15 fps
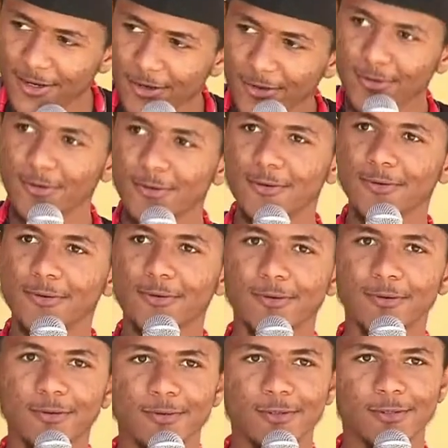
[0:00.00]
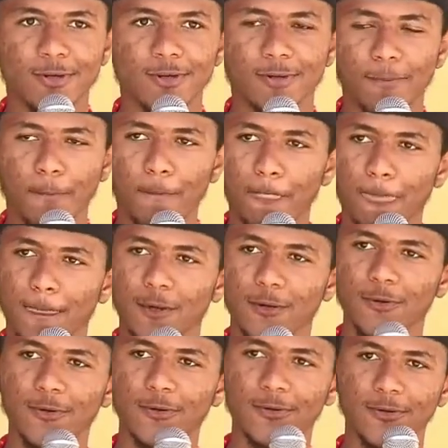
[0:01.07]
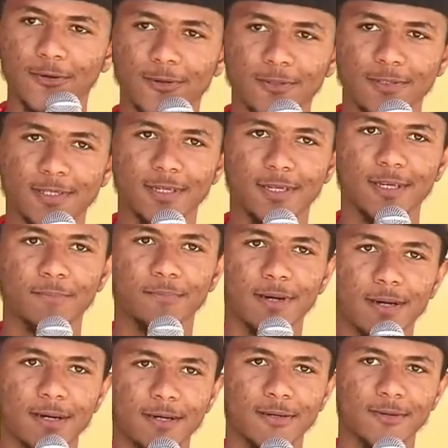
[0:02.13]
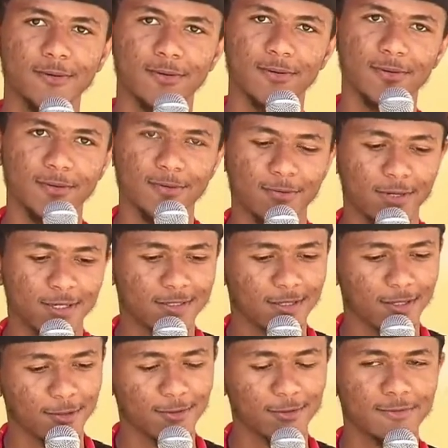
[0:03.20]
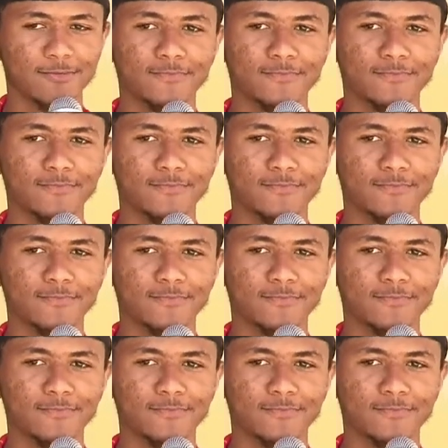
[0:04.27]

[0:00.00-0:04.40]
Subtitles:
Kulu kulu so. Odo ti ba lo we so